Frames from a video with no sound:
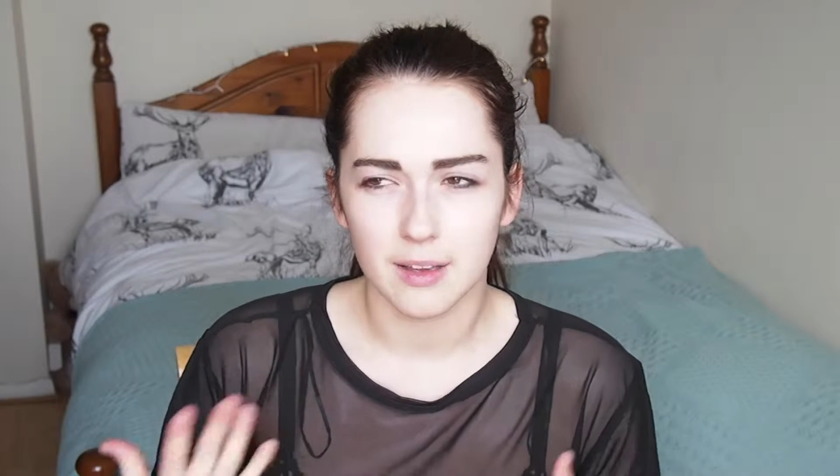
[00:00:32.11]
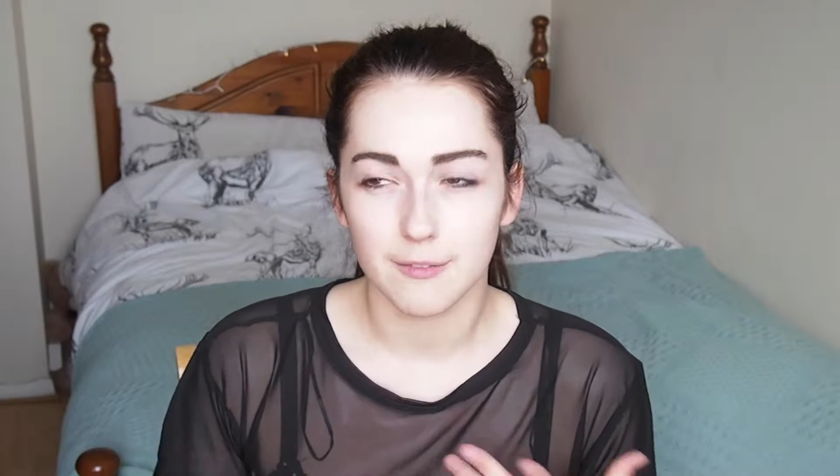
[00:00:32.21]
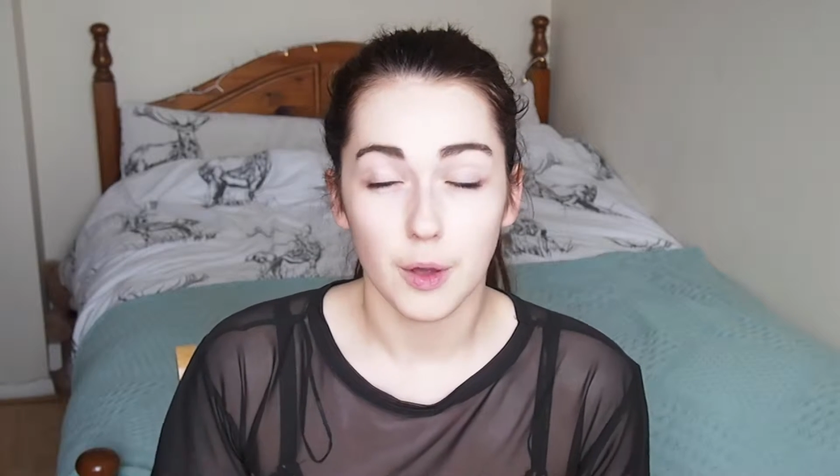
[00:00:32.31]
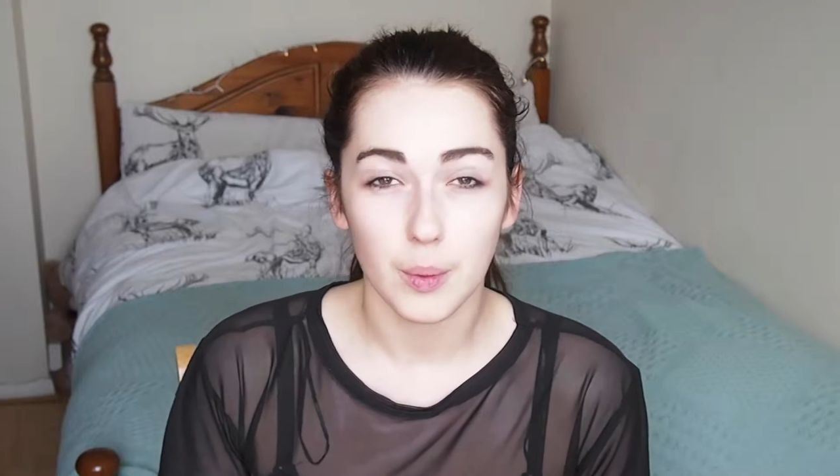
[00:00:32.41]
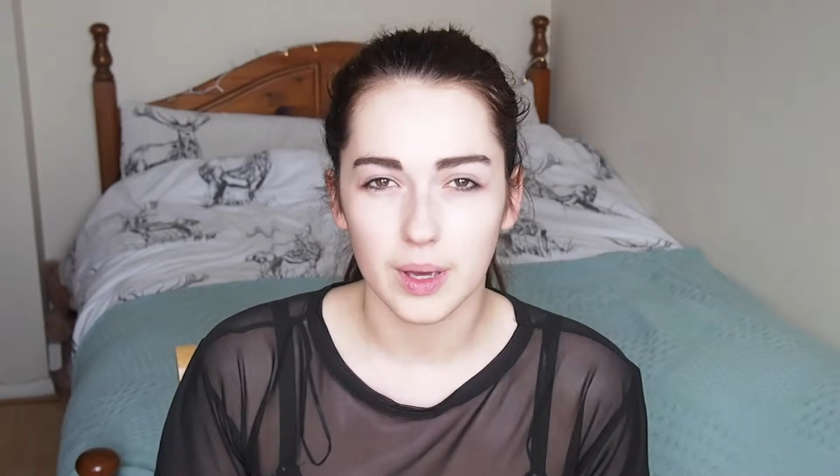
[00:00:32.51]

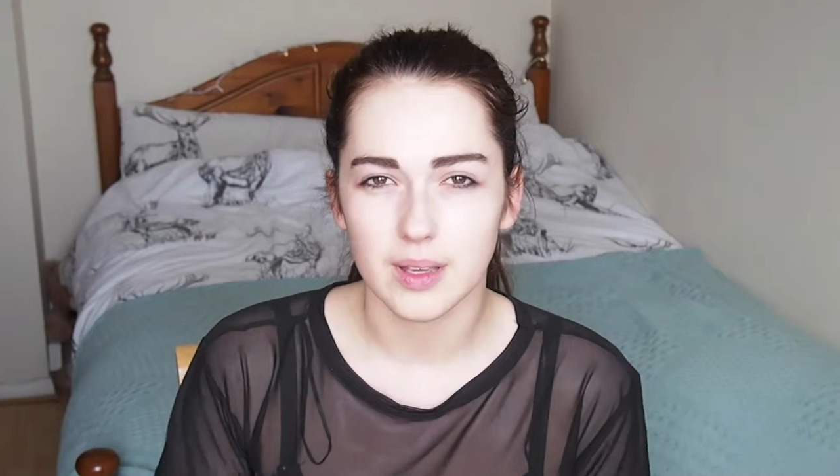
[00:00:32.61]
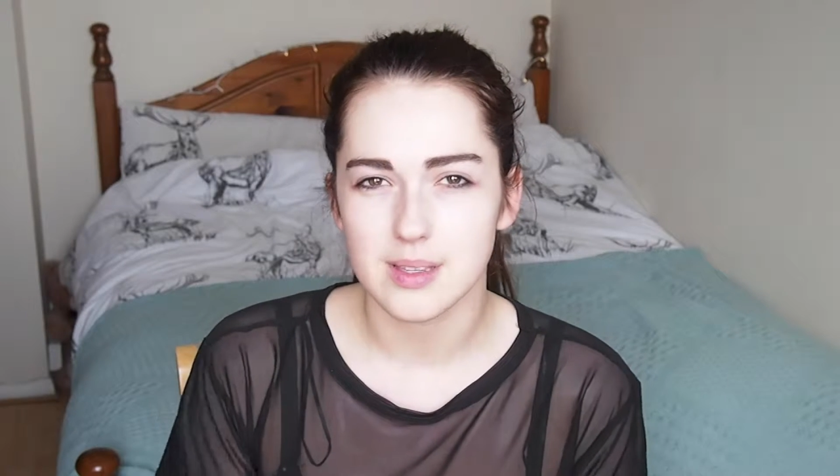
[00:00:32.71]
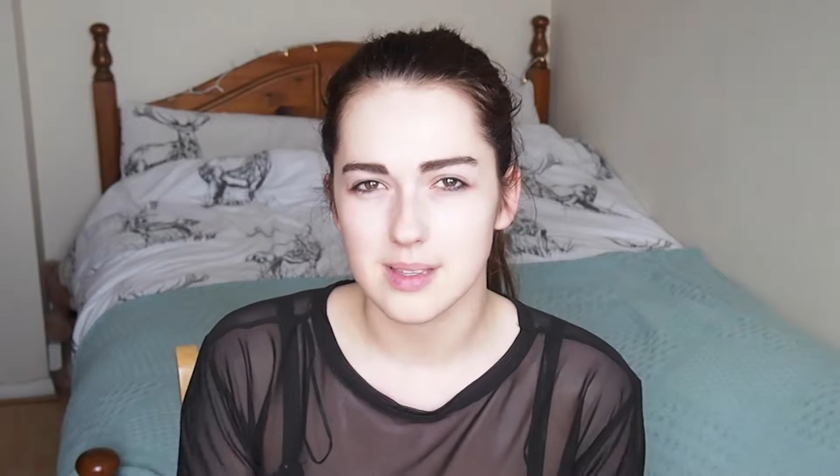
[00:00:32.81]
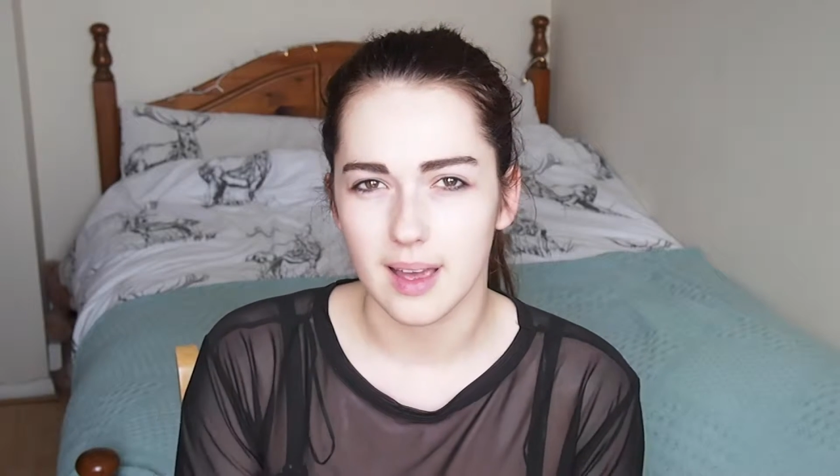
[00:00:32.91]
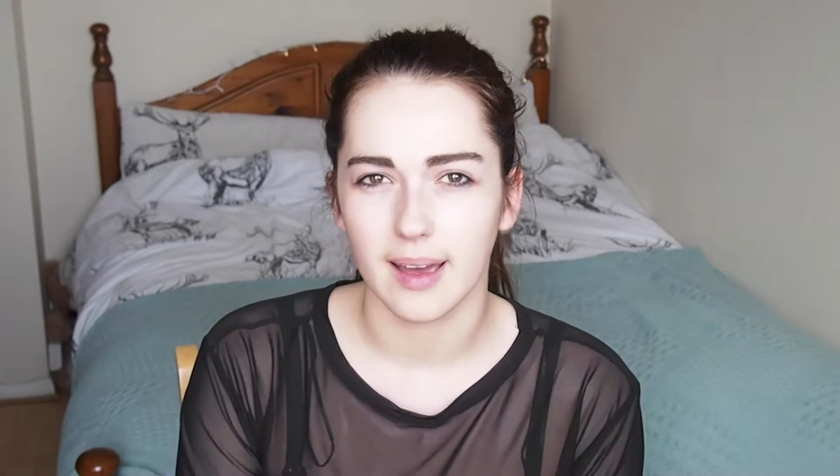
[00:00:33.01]

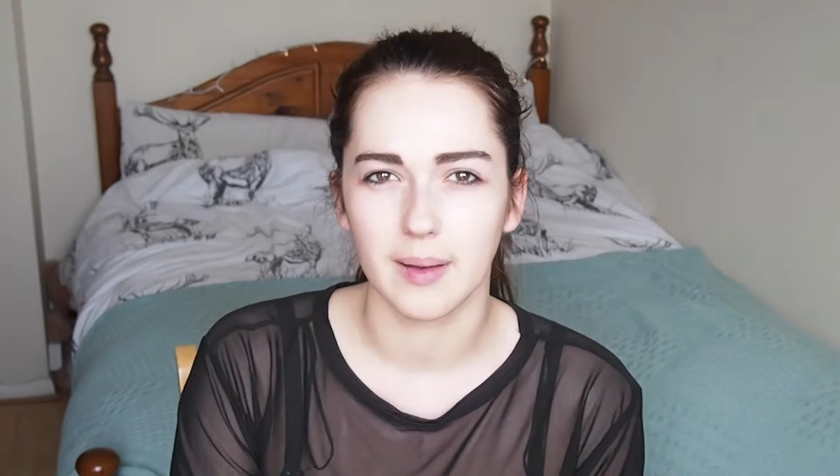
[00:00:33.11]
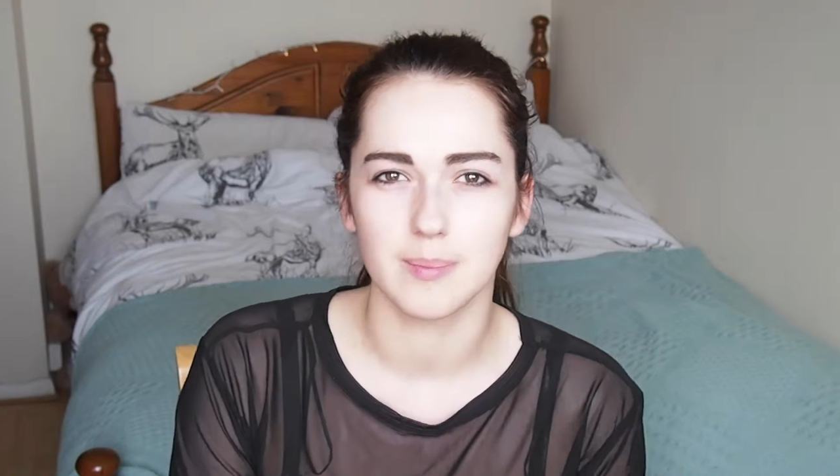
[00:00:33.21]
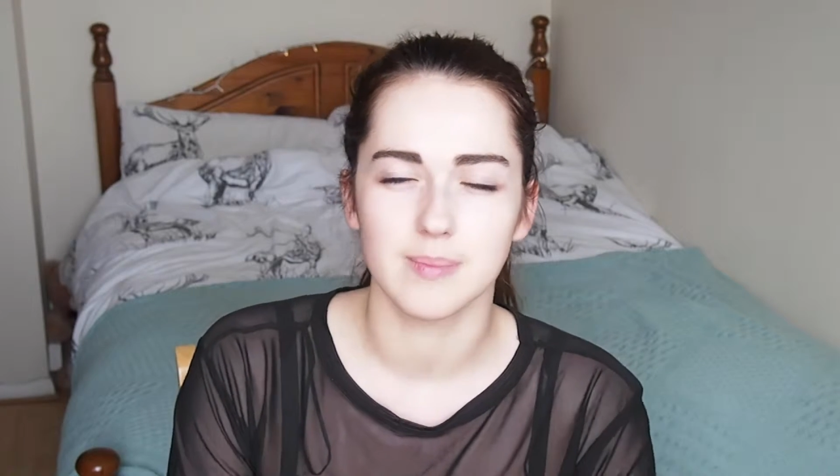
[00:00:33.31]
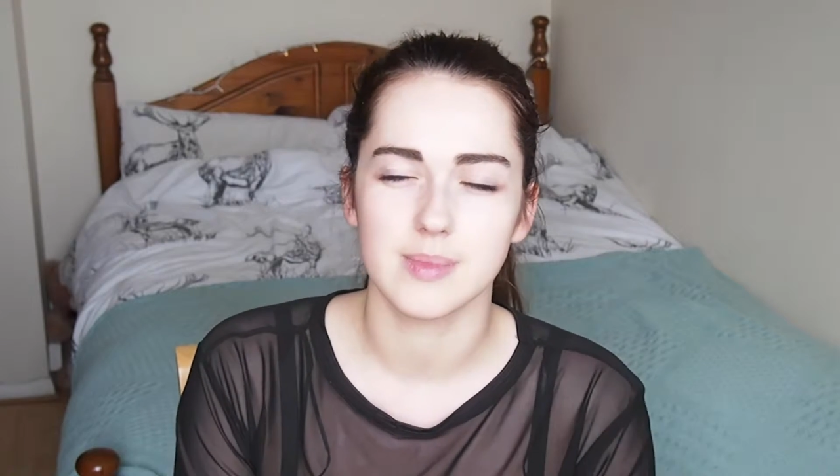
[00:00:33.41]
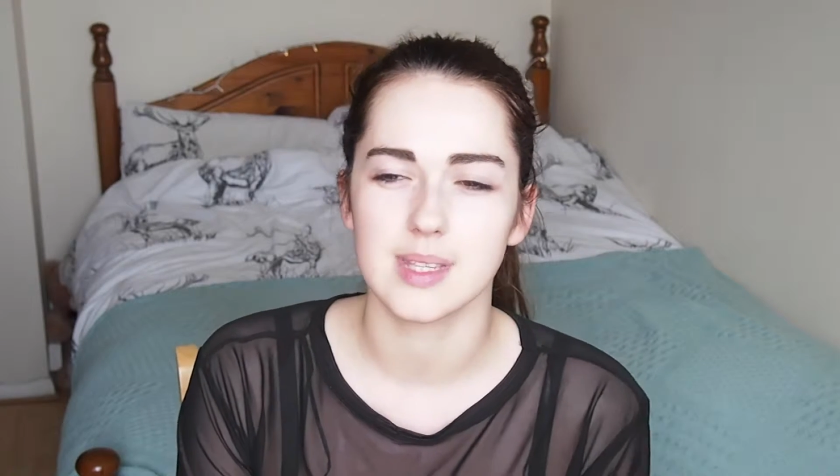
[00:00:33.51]
focus um,